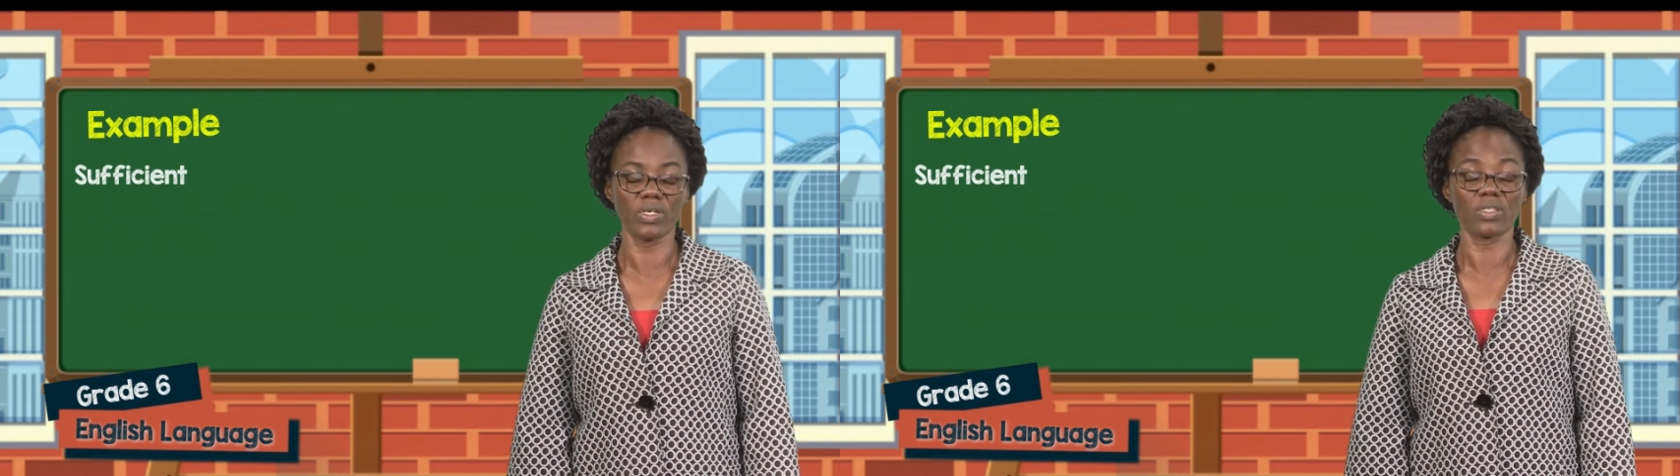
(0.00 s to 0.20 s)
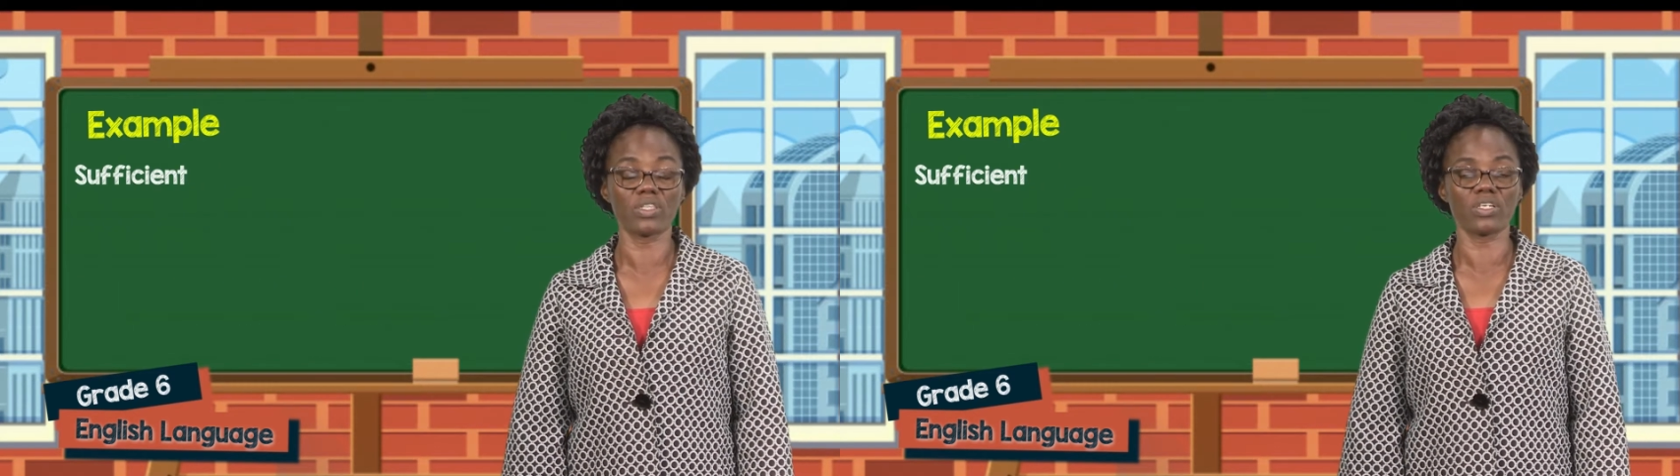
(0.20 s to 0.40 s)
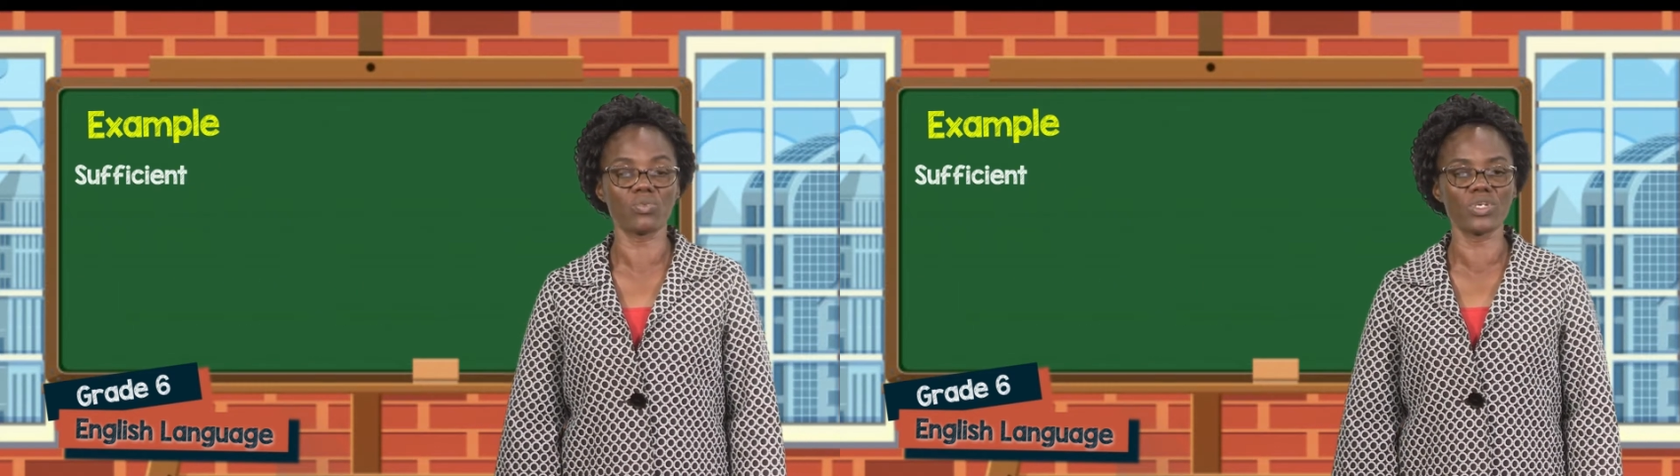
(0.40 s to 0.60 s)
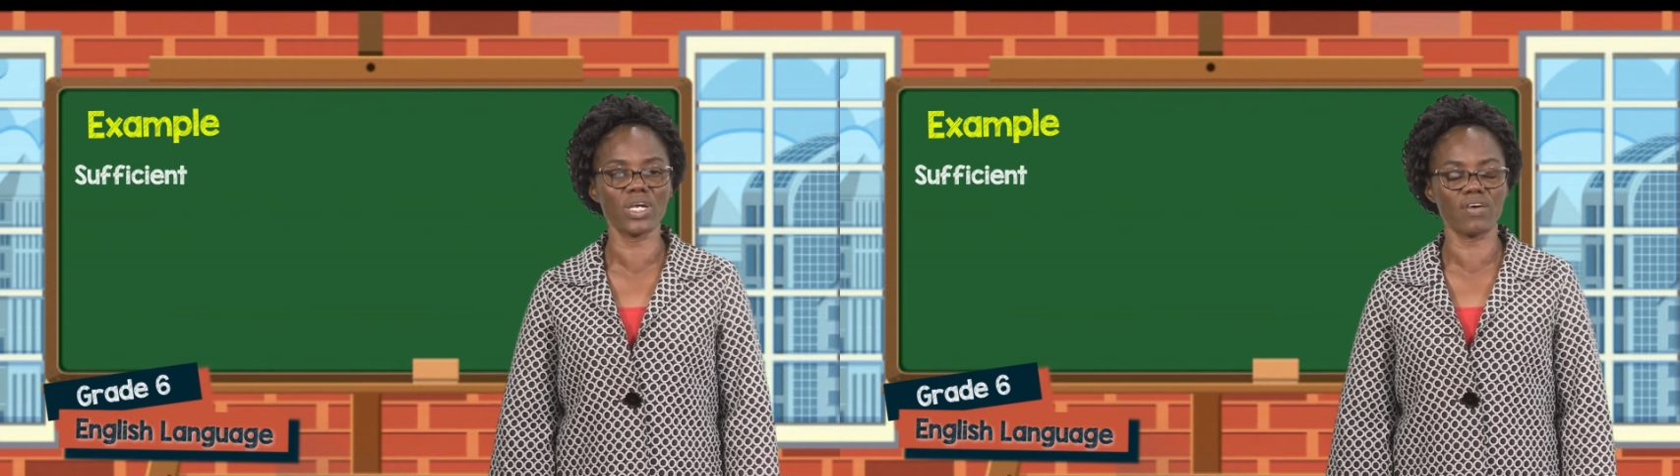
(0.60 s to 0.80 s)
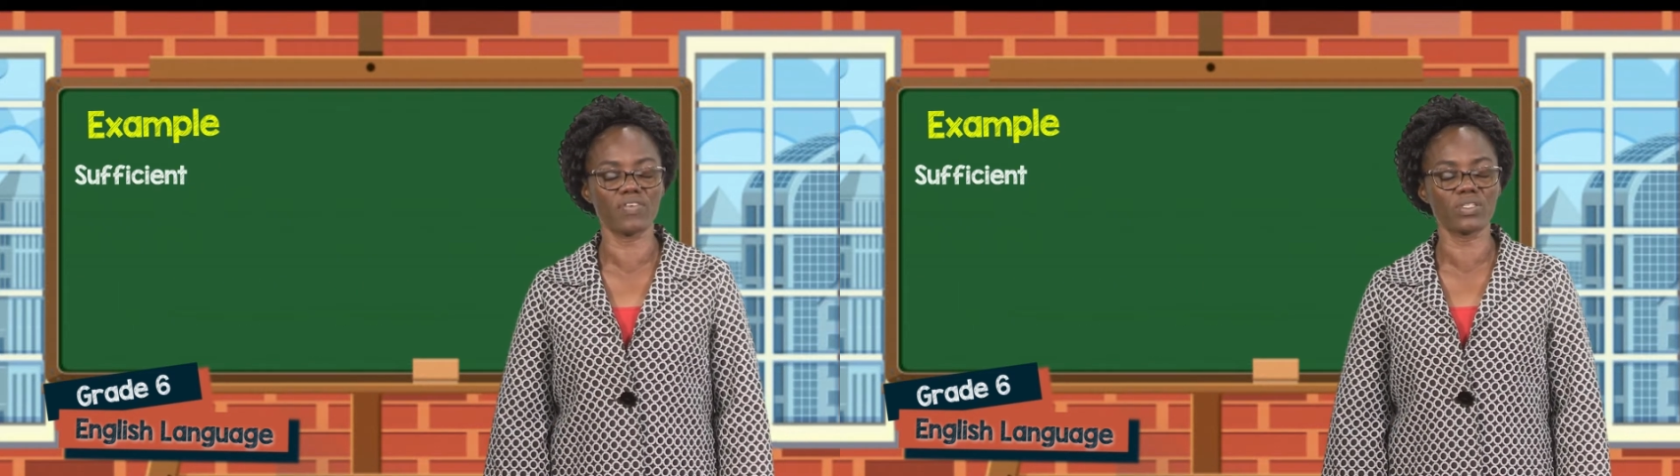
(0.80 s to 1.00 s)
Then we
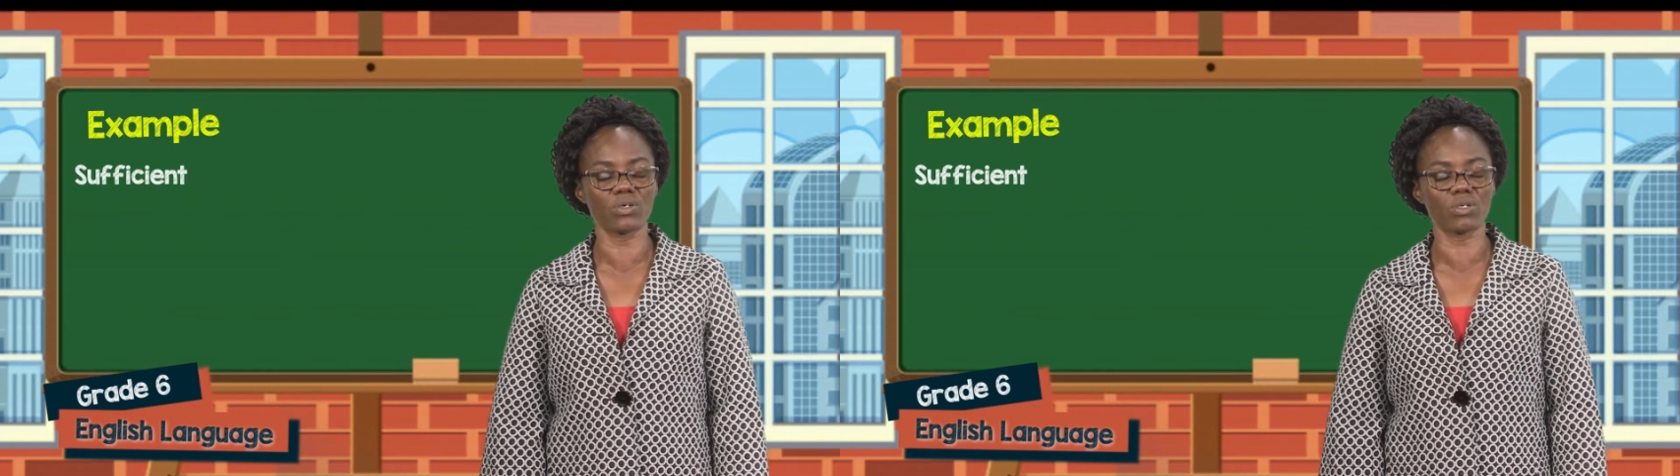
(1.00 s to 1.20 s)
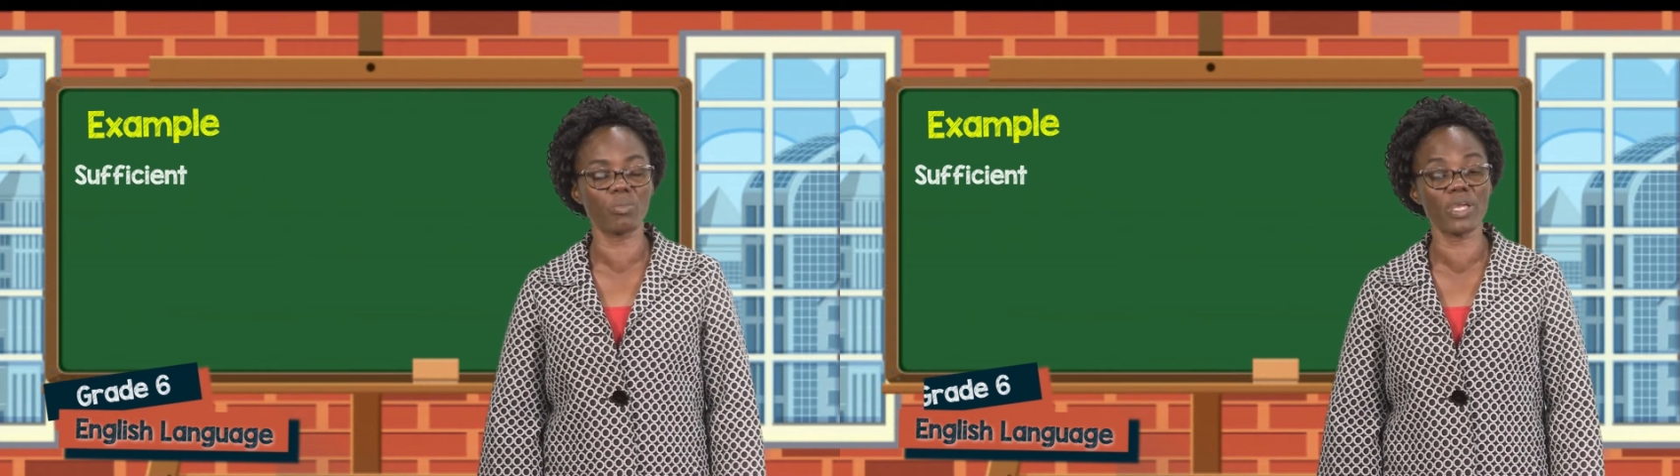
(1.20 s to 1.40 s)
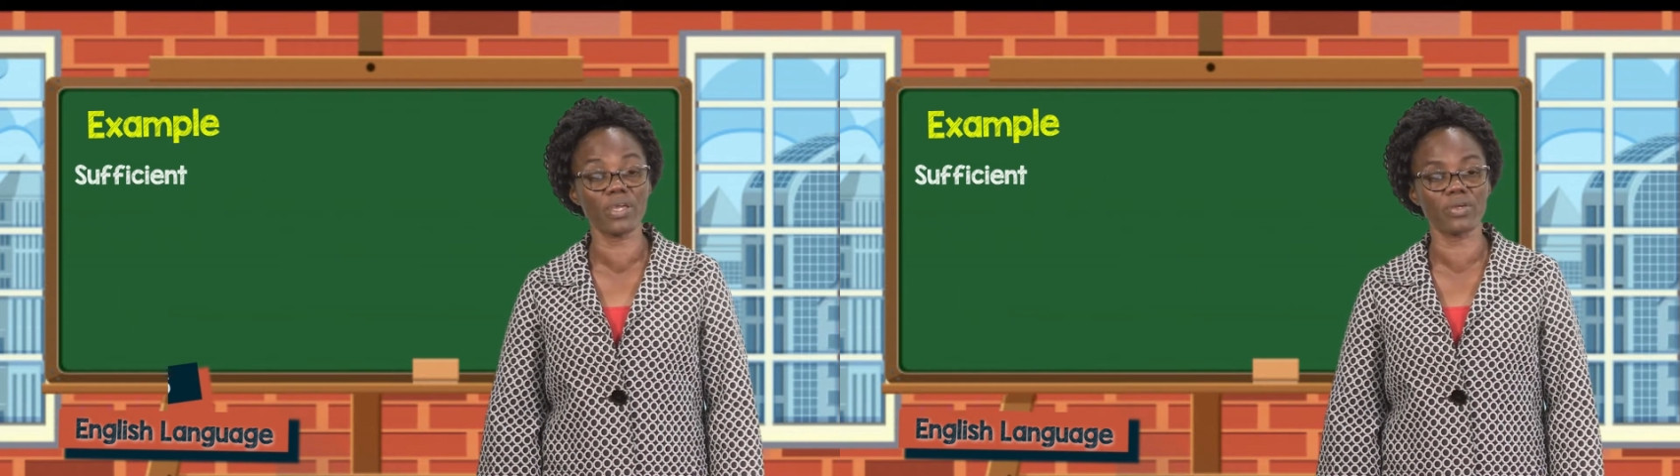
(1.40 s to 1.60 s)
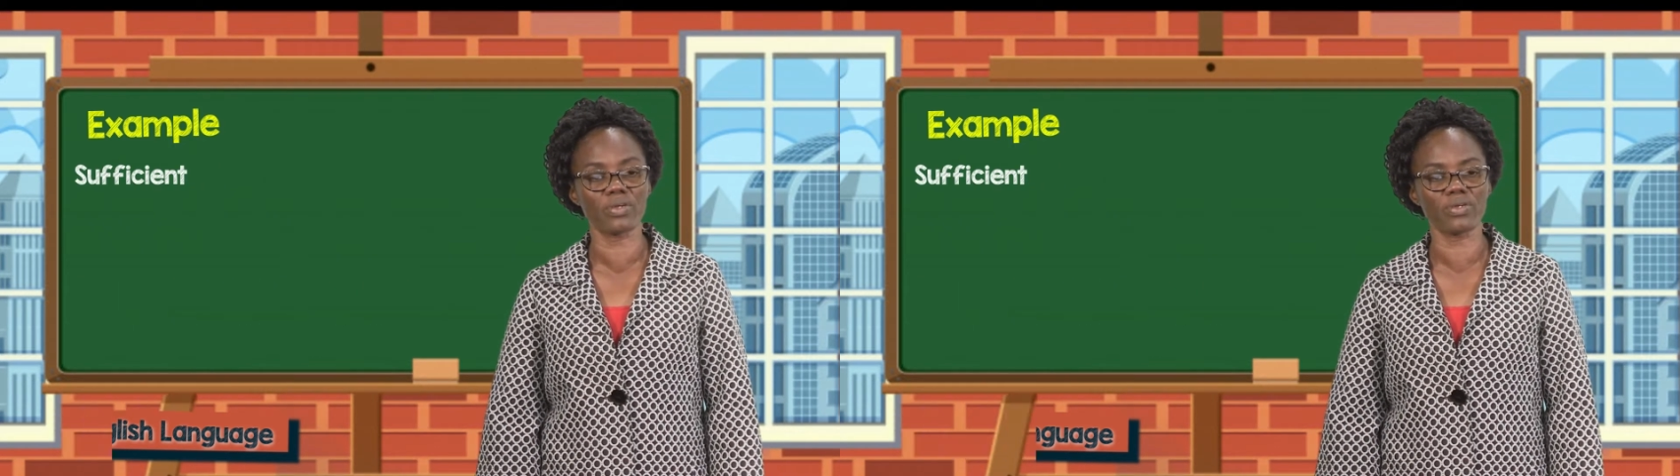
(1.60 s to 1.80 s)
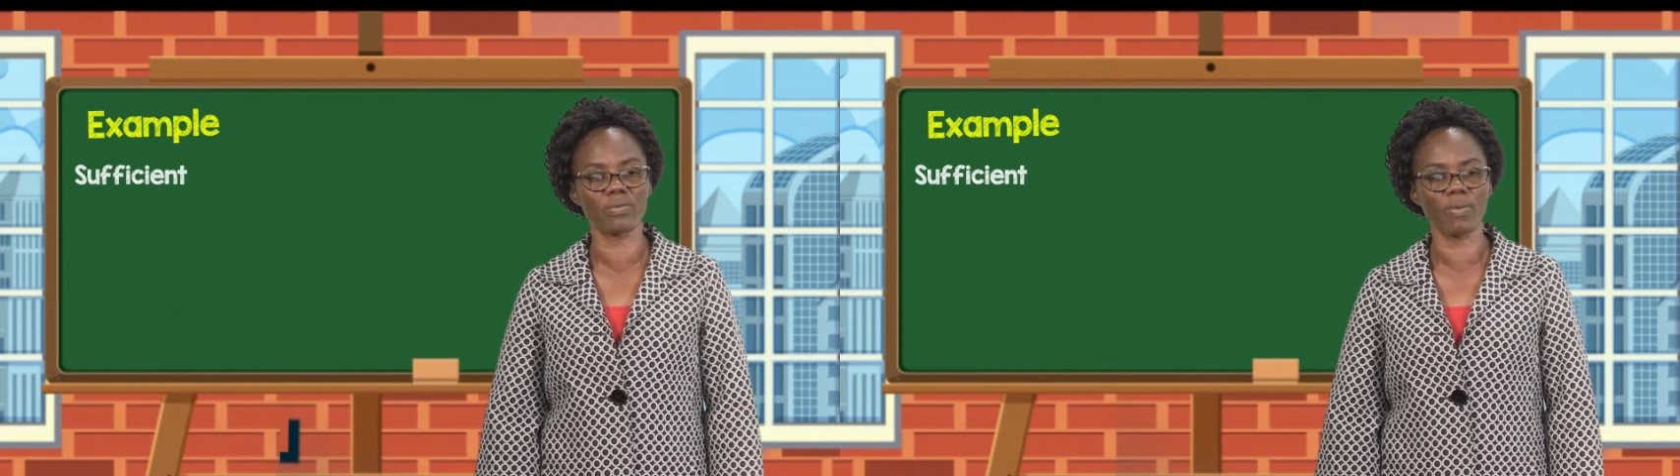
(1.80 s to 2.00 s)
have another pair,